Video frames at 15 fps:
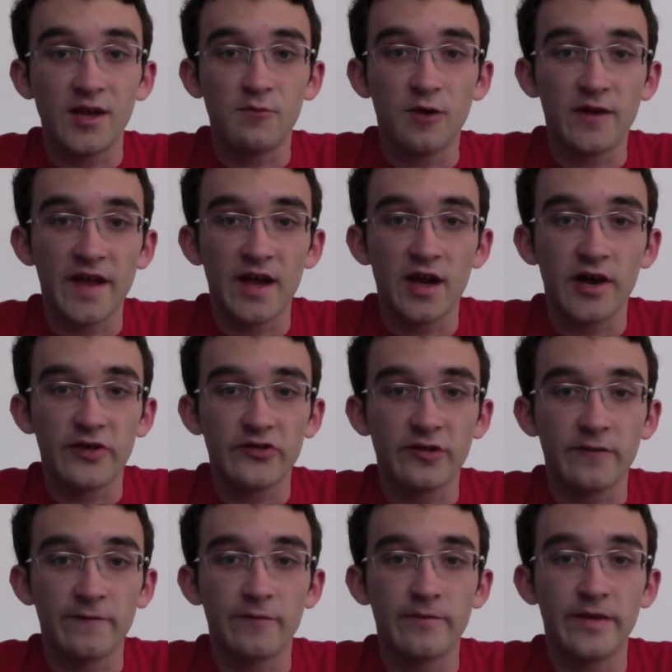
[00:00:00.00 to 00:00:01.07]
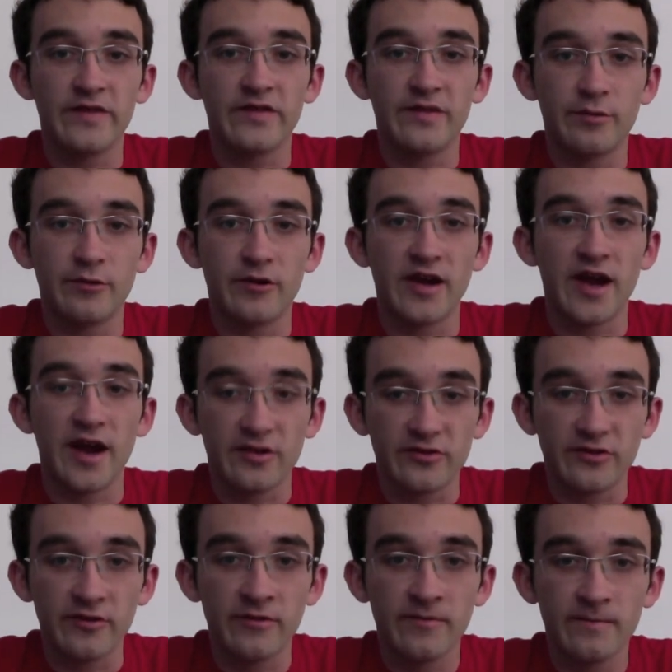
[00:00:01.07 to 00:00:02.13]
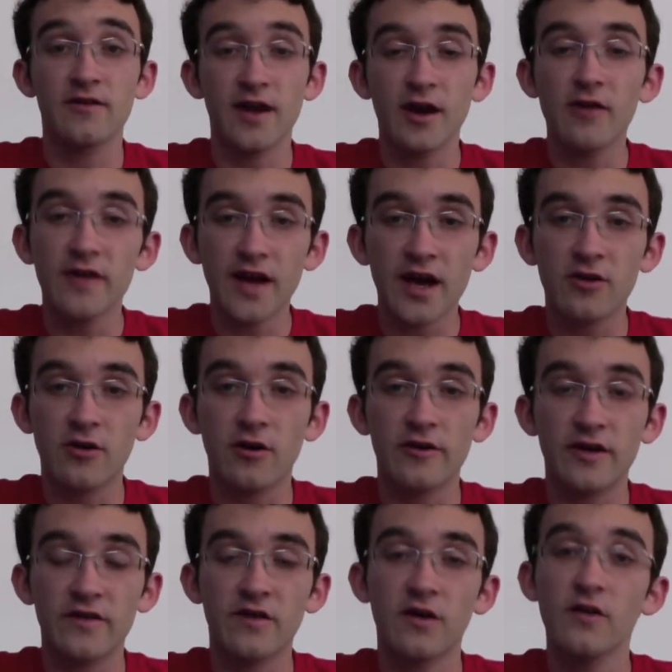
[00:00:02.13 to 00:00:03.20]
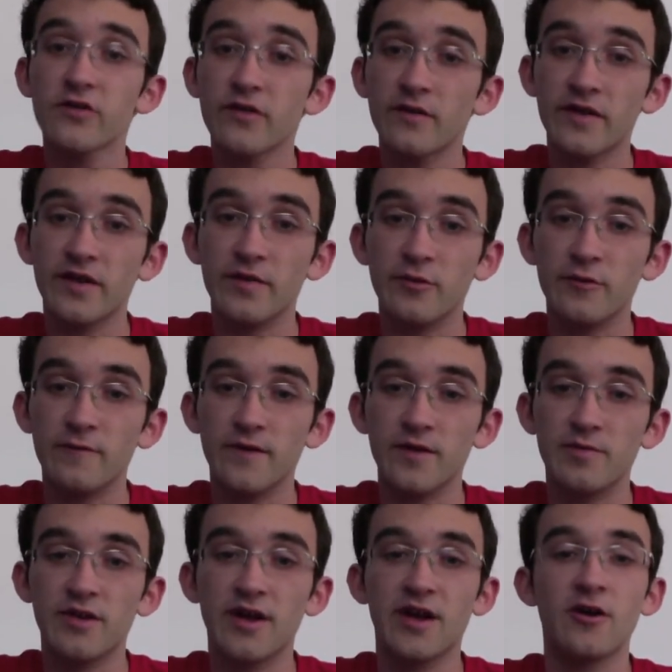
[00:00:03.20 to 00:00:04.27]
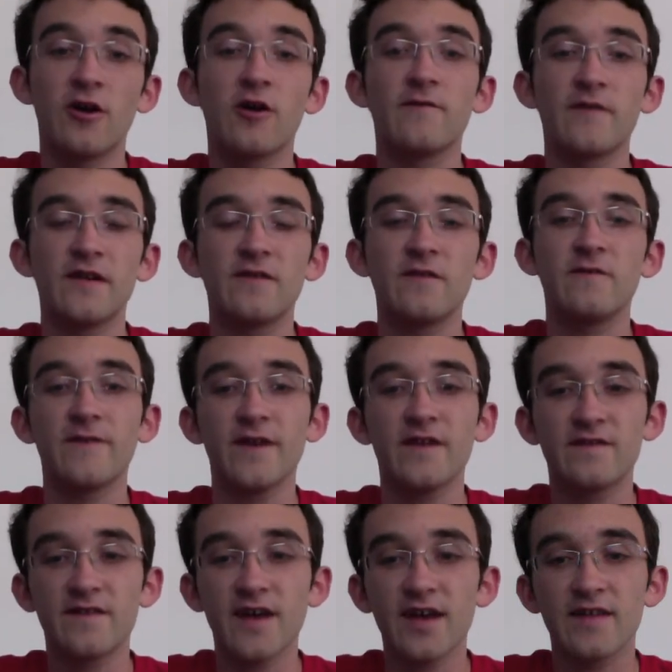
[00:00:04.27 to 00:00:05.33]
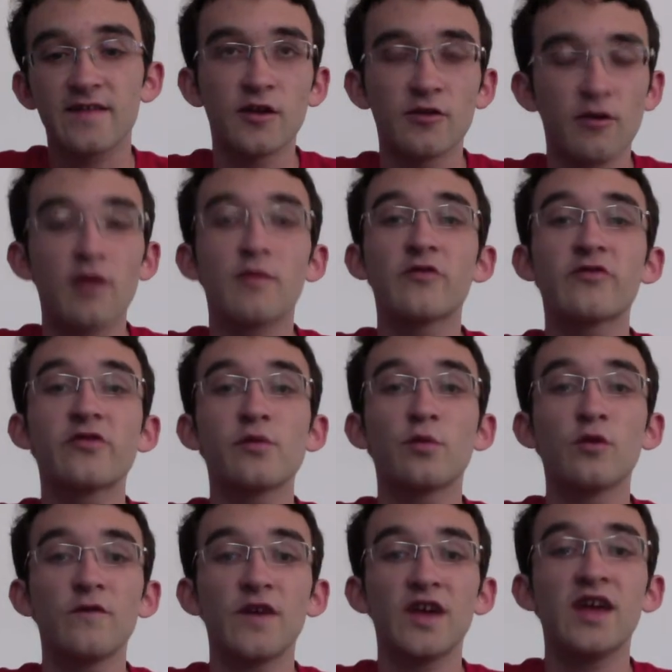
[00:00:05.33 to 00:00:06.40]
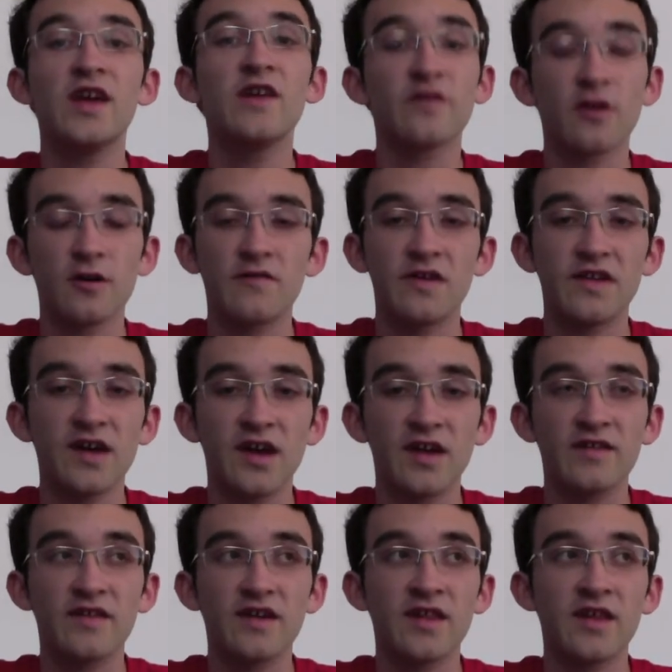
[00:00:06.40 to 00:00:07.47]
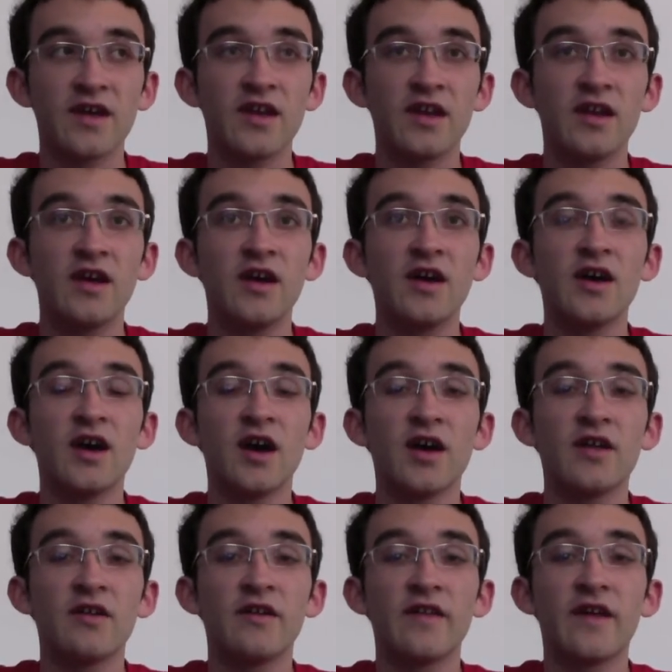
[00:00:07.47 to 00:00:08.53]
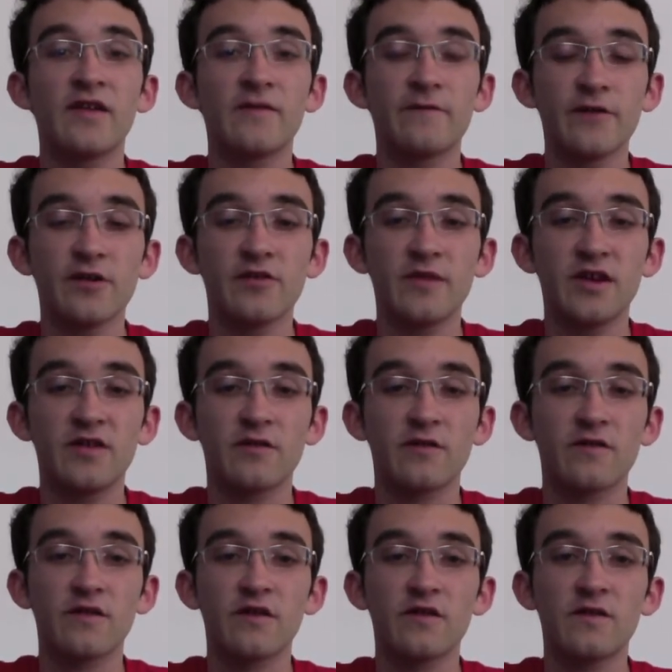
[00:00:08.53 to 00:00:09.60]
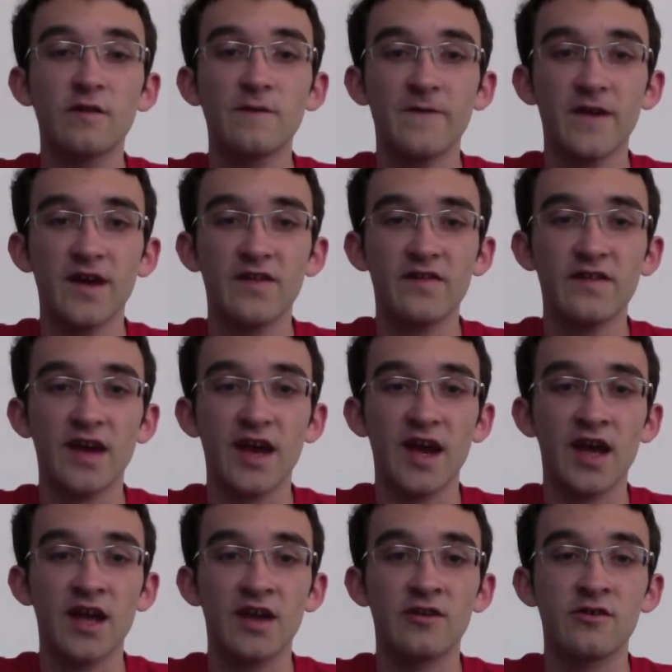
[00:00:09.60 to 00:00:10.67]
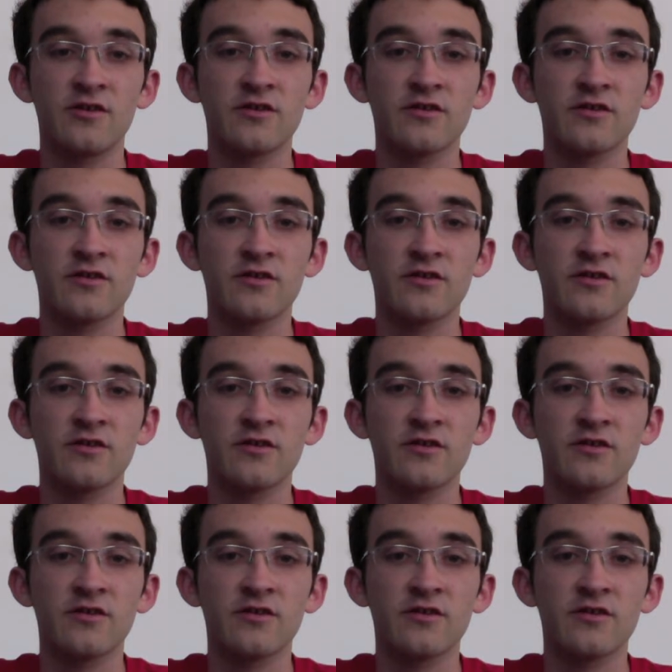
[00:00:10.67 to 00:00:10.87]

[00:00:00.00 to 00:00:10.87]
won that Oscar for Best Supporting Actor. Aaron Eckhart is also in the movie playing Harvey Two-Face Dent. Throughout most of the movie, he is Harvey Dent, and then near the end of the film, he turns into Two-Face, and